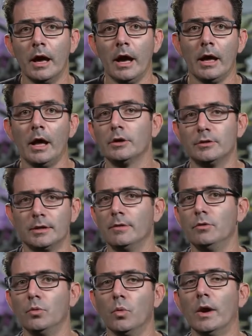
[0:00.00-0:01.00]
I'll just
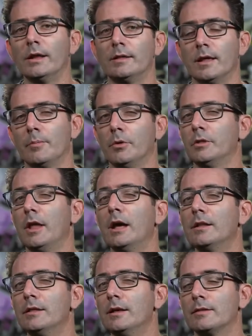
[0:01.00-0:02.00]
give you one example. A
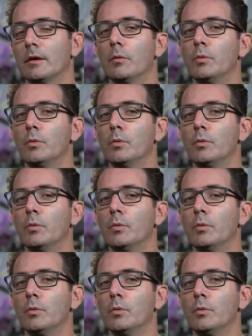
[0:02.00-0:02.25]
lot of these